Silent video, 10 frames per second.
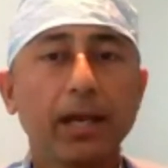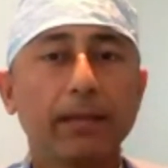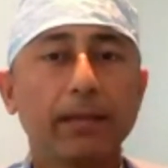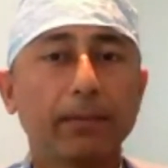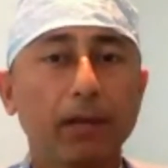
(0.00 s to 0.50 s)

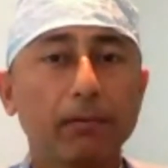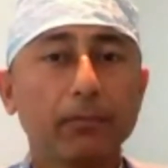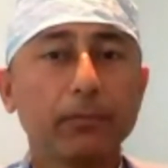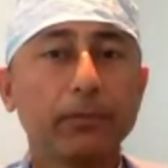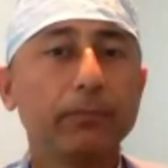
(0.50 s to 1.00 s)
And the
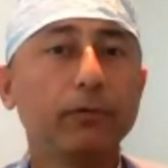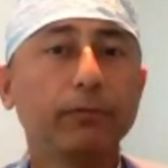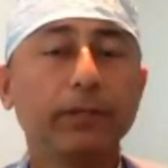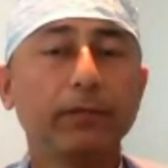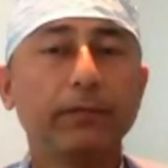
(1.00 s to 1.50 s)
problem with the
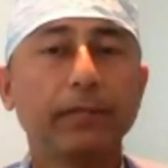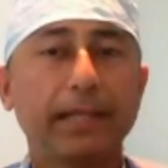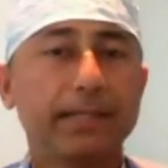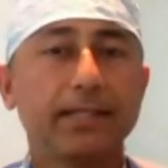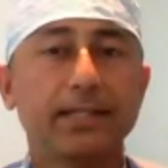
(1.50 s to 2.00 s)
movement of the
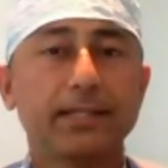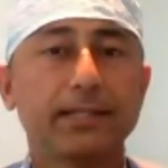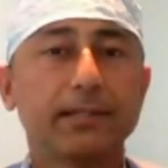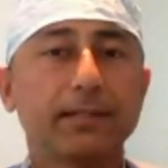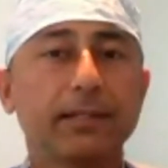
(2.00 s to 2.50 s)
lens
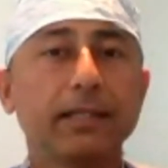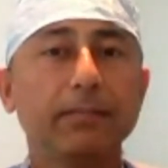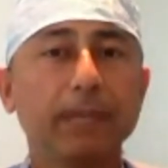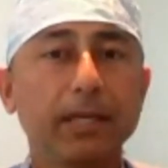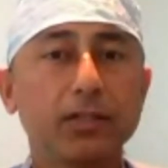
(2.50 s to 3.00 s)
is the
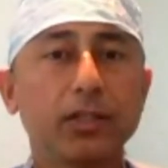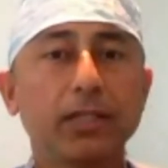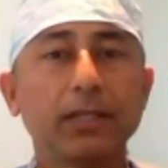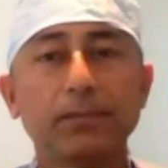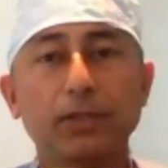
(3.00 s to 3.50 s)
image
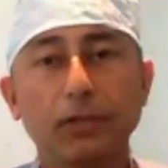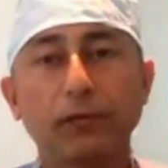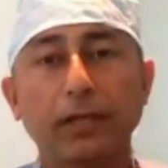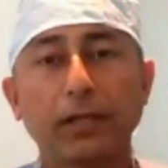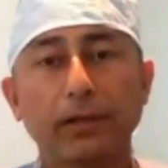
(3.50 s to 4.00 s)
keeps
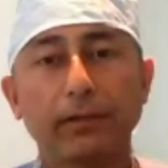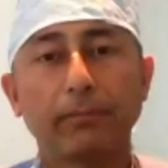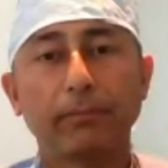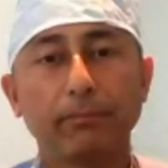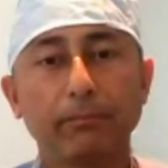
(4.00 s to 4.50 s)
shifting on
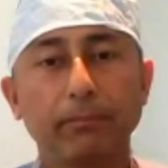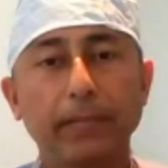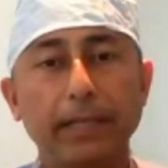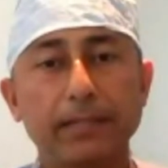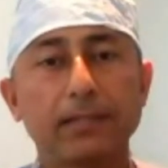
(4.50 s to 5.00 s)
the
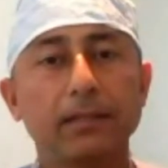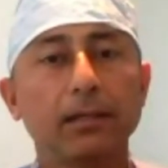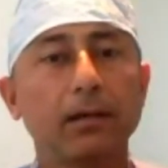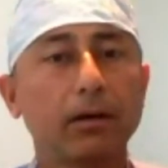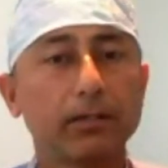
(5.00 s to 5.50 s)
brain's
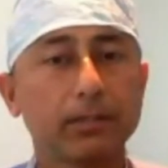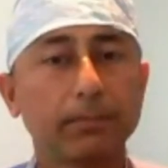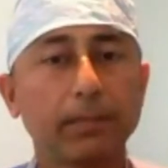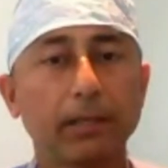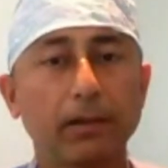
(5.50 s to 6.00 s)

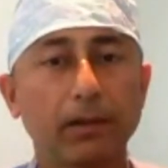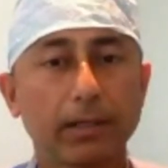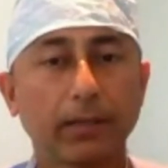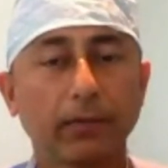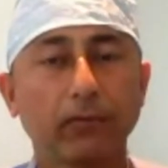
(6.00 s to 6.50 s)
occipital
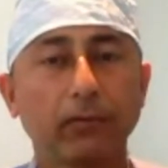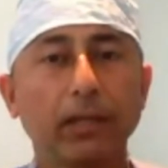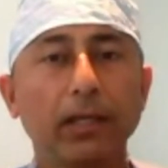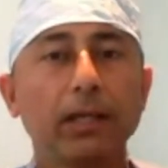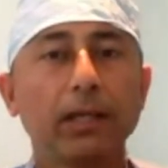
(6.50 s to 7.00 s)
cortex.
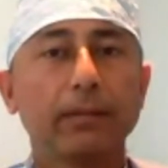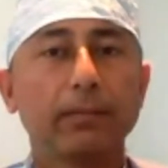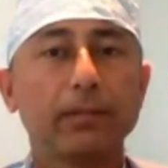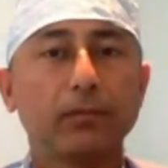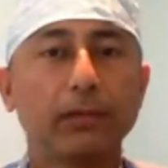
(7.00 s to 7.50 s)
That
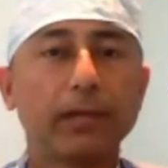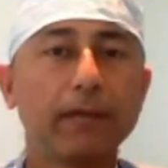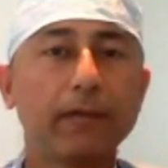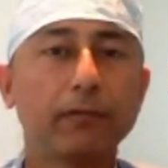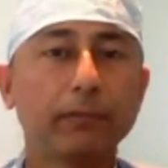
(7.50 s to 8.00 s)
means with
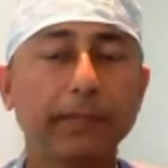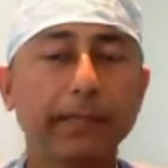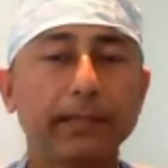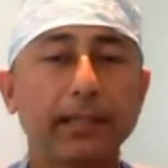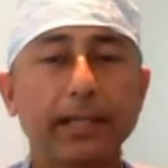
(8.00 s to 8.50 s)
every
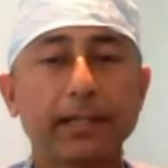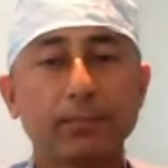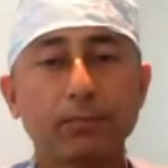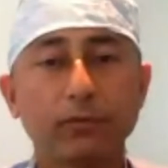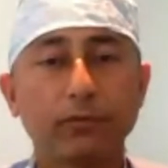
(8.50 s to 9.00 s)
blink, the
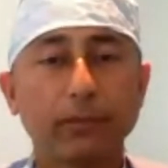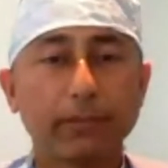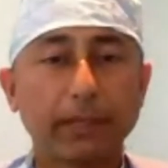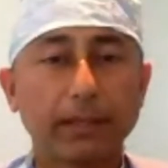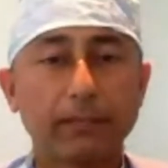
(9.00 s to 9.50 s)
lens moves
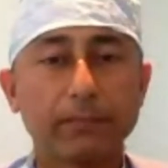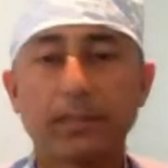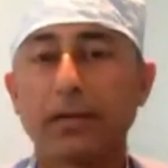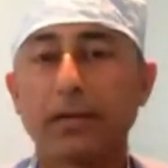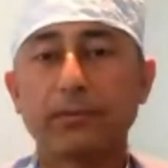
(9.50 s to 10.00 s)
up and comes
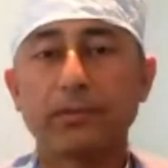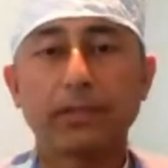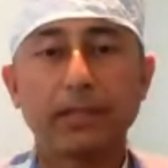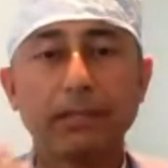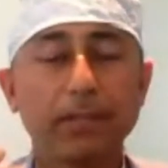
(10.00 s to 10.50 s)
down, so
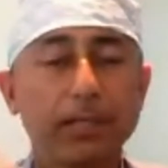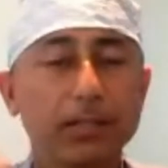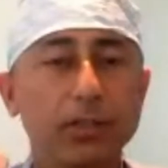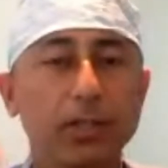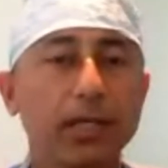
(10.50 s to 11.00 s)
the
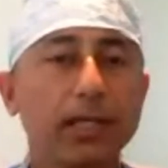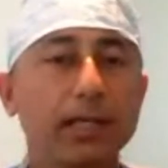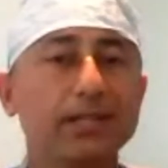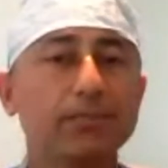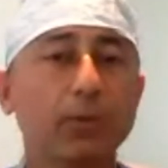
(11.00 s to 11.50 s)
image
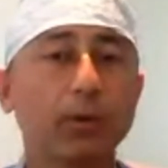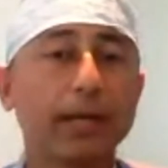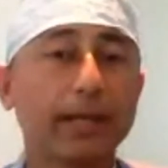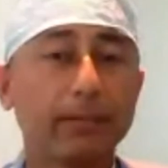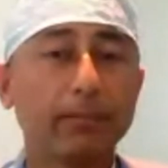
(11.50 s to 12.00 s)
is more
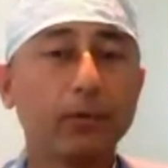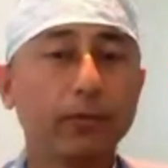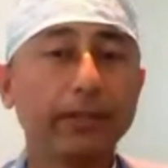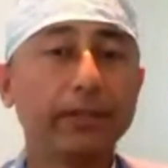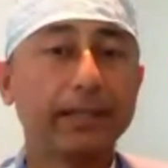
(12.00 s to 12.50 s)
like a
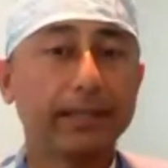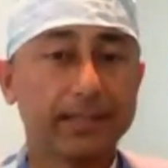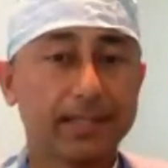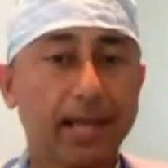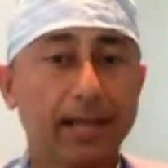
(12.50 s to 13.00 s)
movie than a
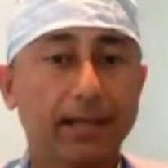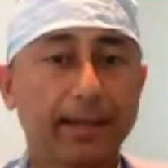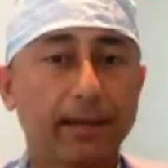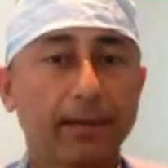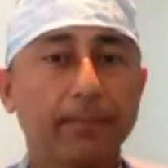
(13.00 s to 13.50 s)
static